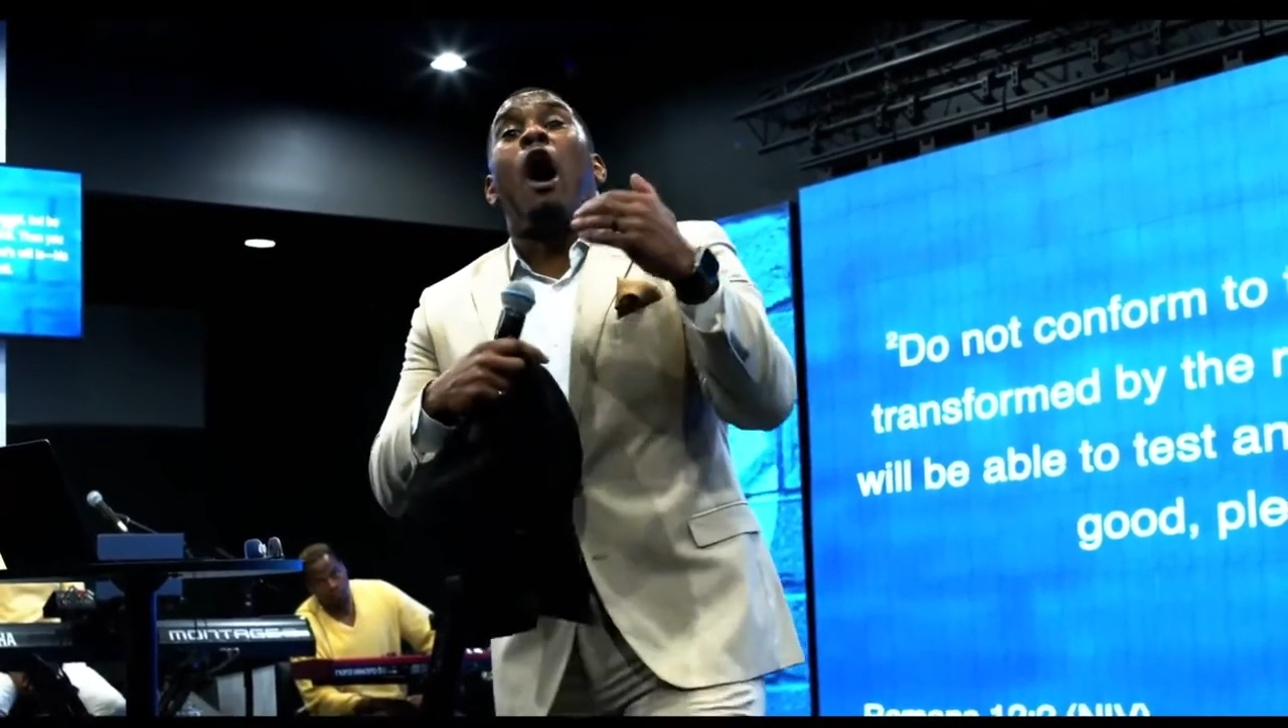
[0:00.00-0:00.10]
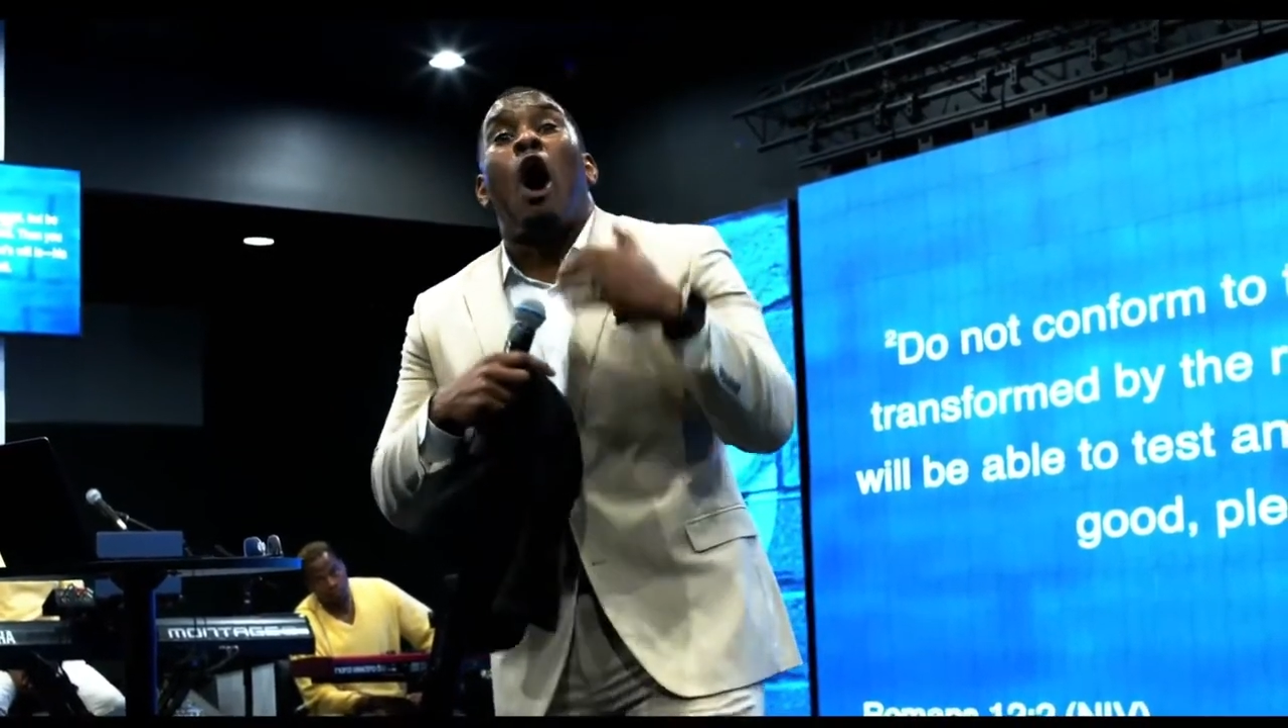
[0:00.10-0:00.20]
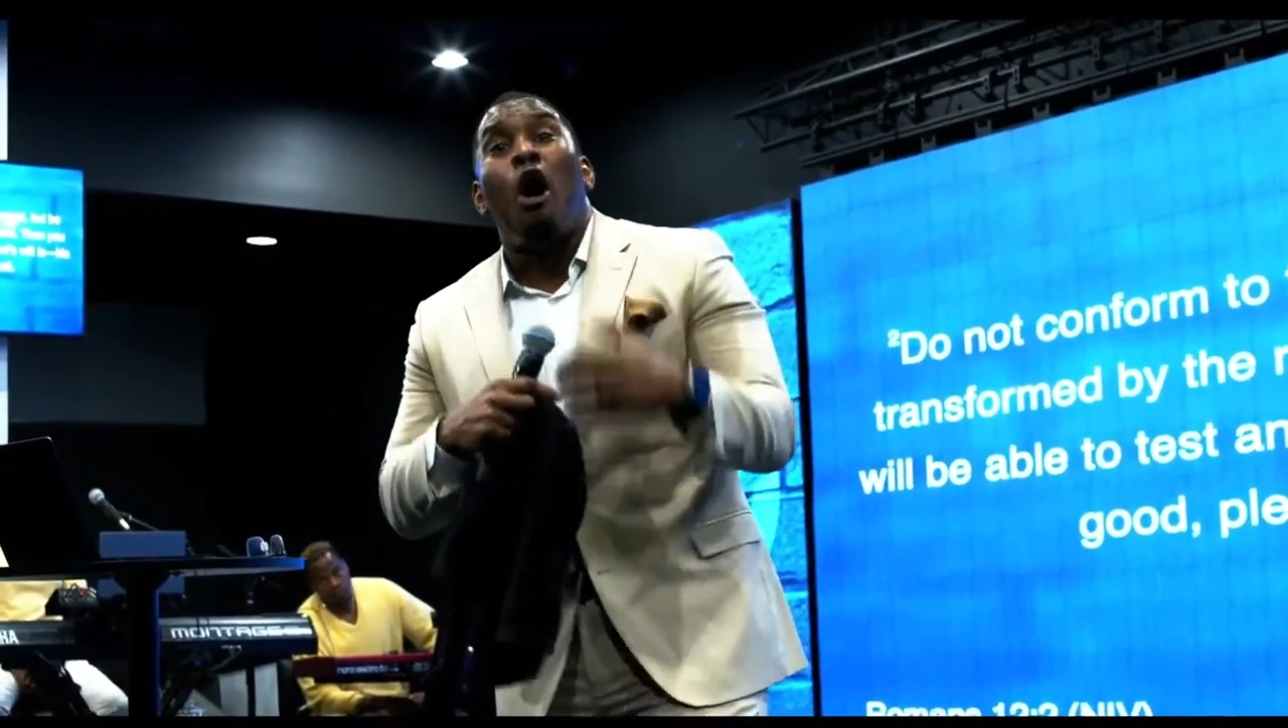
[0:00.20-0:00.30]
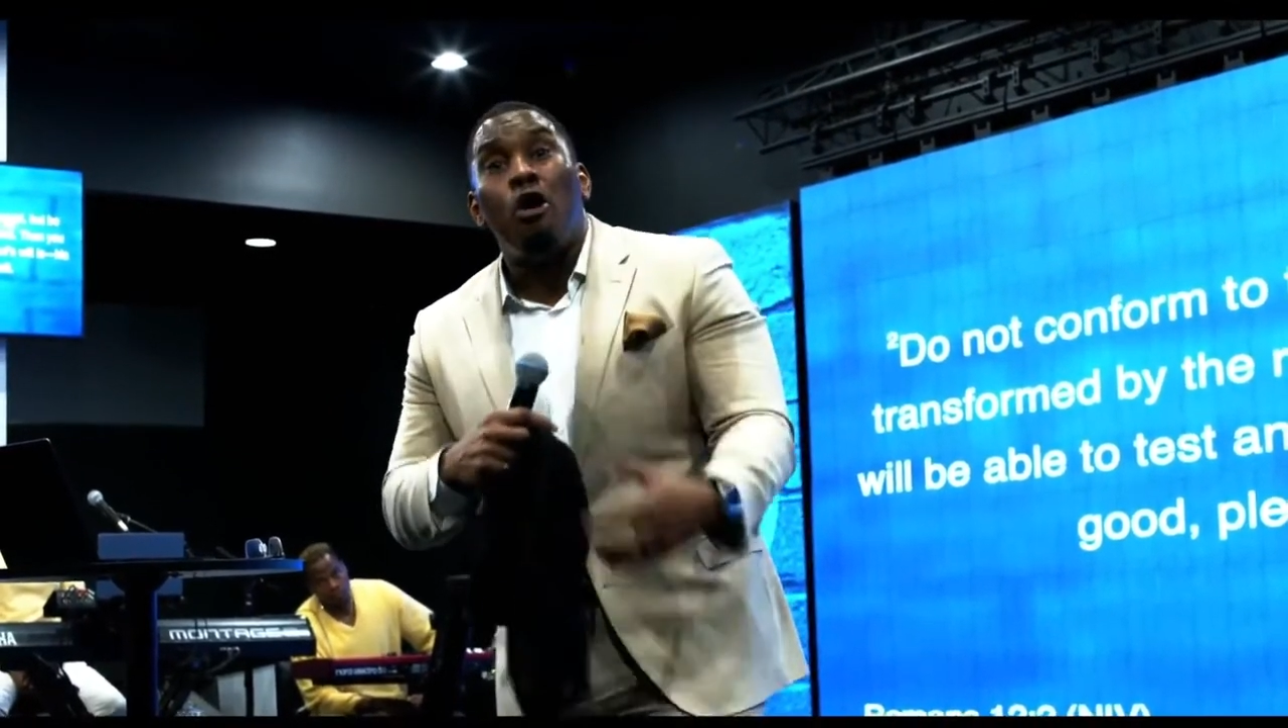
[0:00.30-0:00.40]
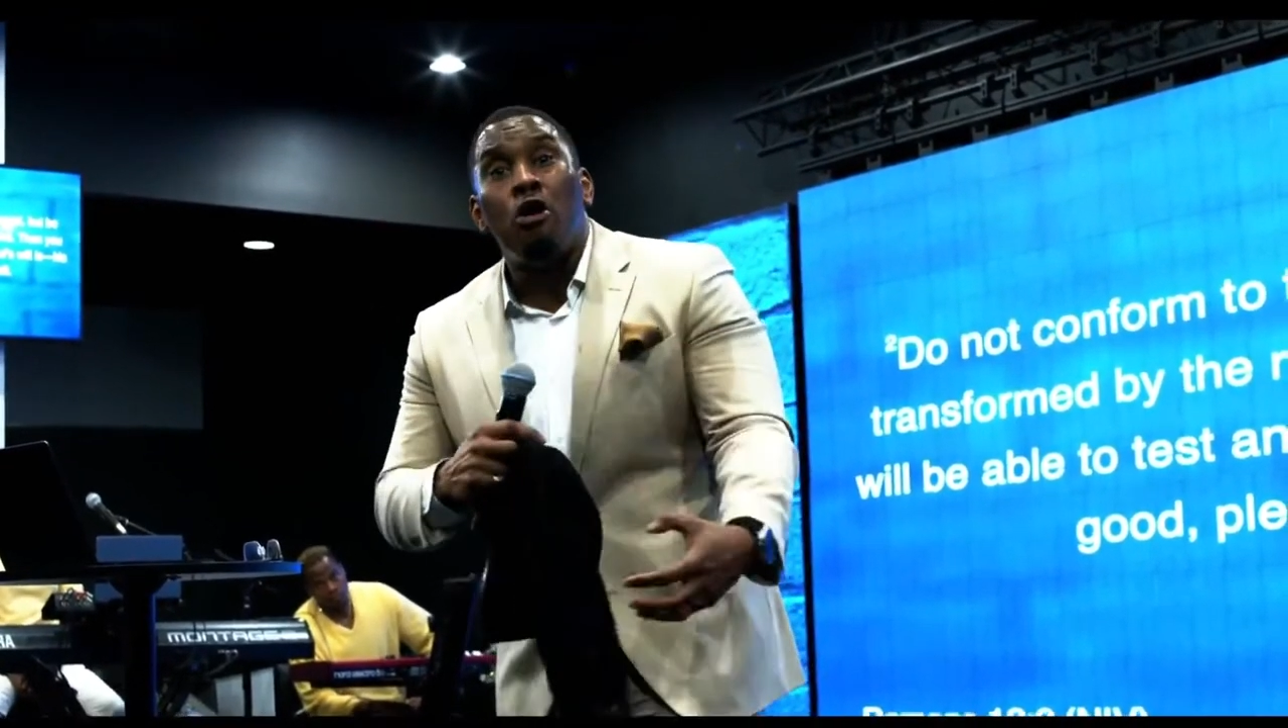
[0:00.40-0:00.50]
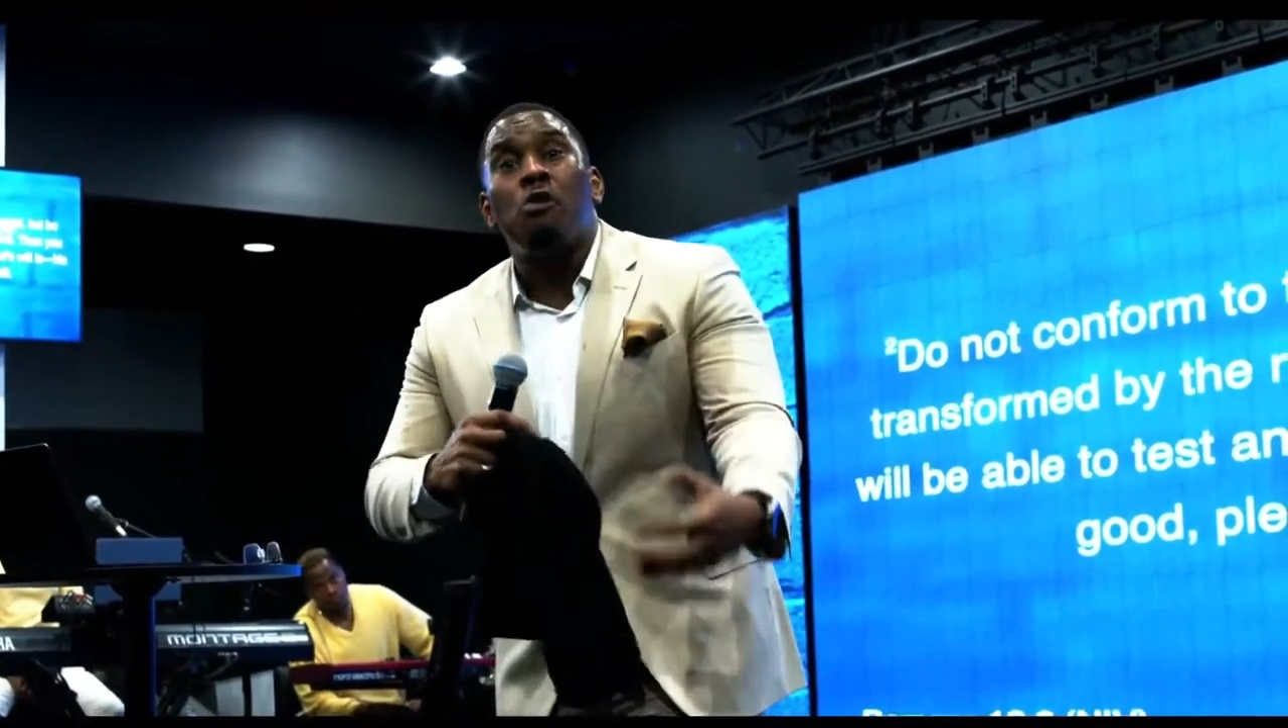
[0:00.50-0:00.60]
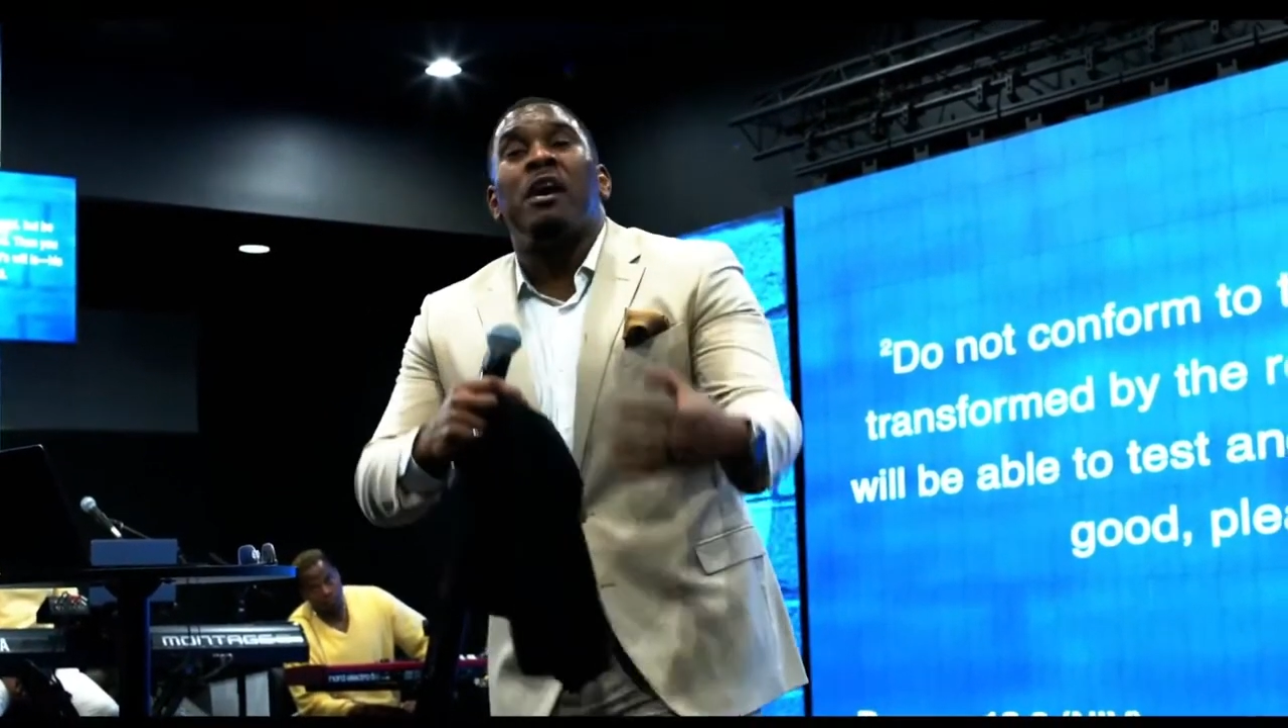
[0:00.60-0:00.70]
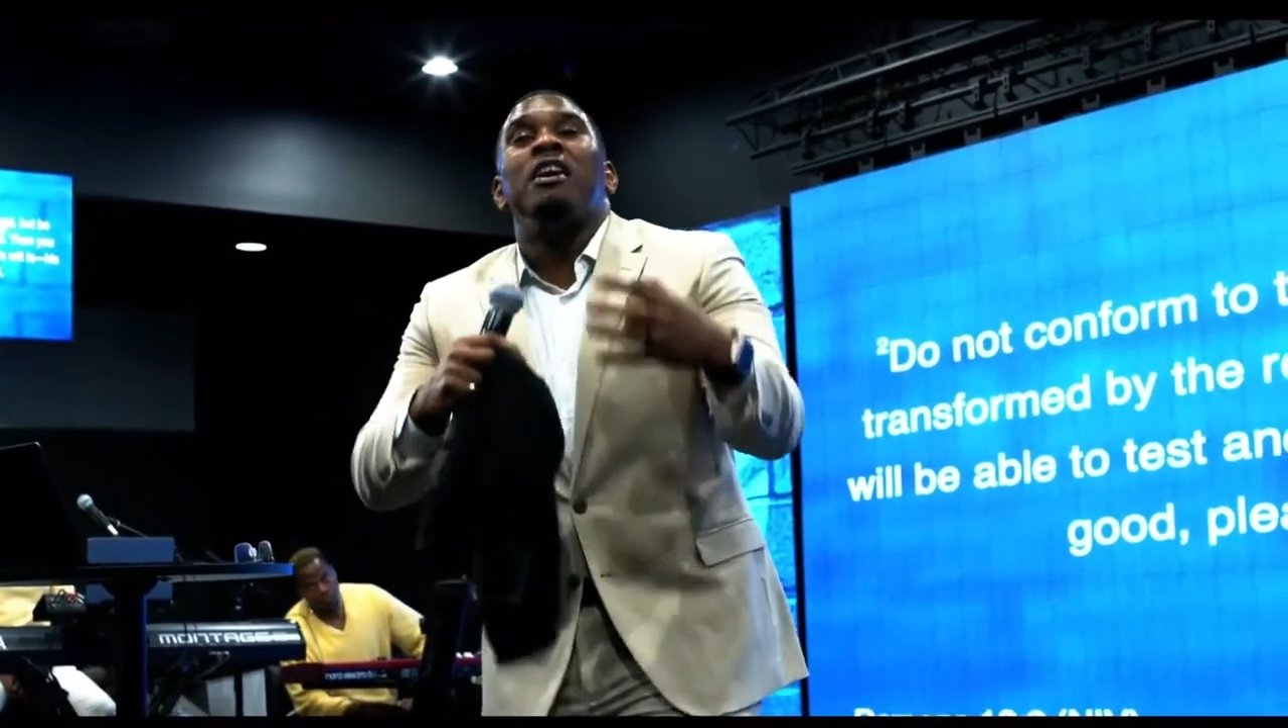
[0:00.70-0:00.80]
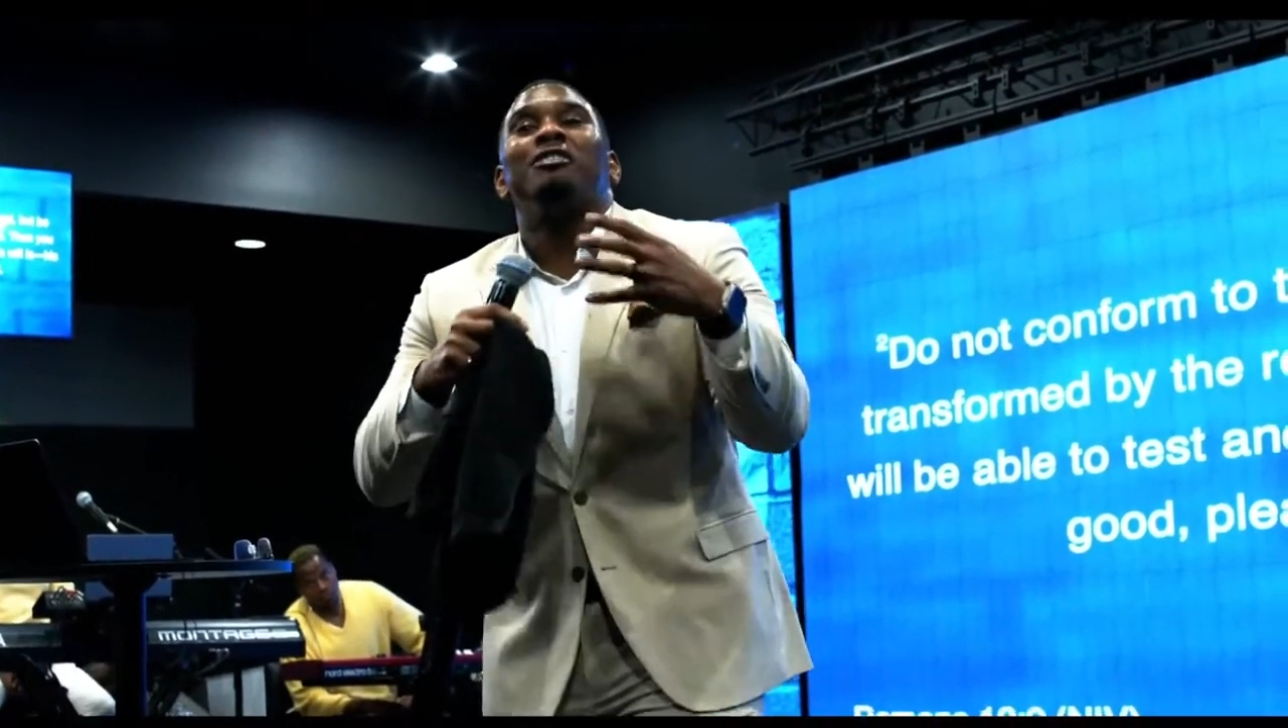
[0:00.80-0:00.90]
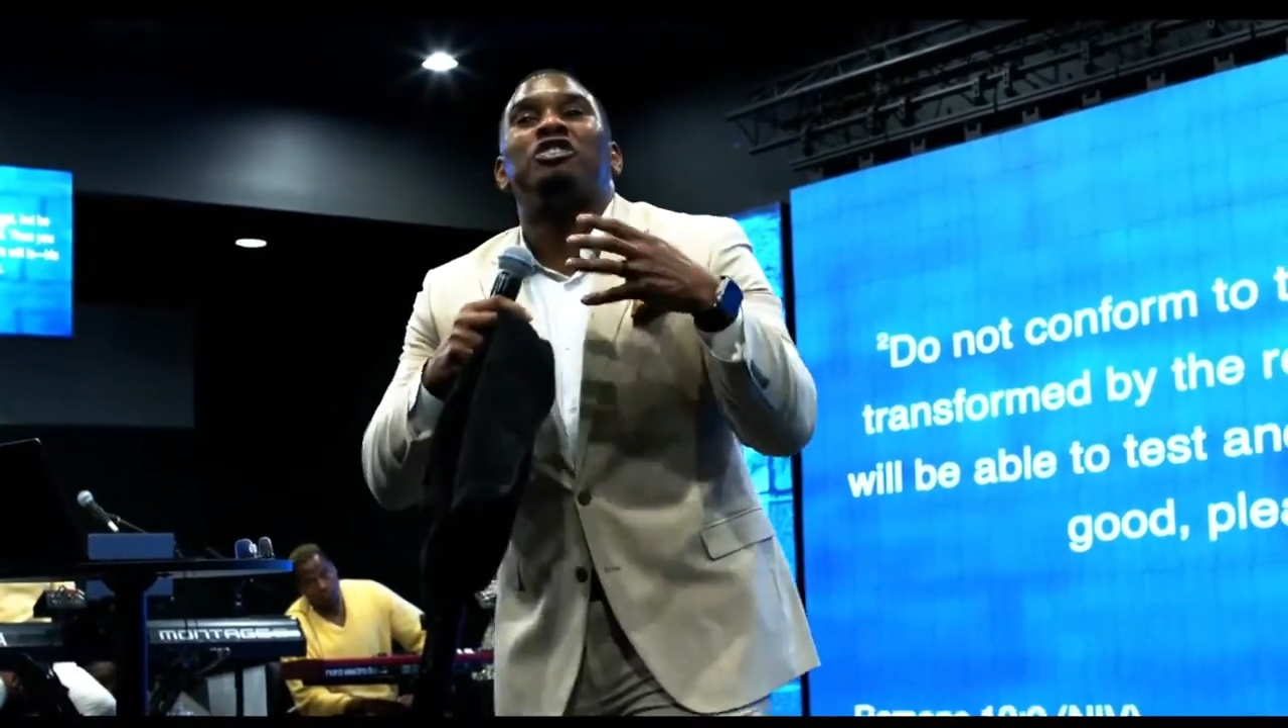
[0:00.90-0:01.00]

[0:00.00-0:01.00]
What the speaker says: own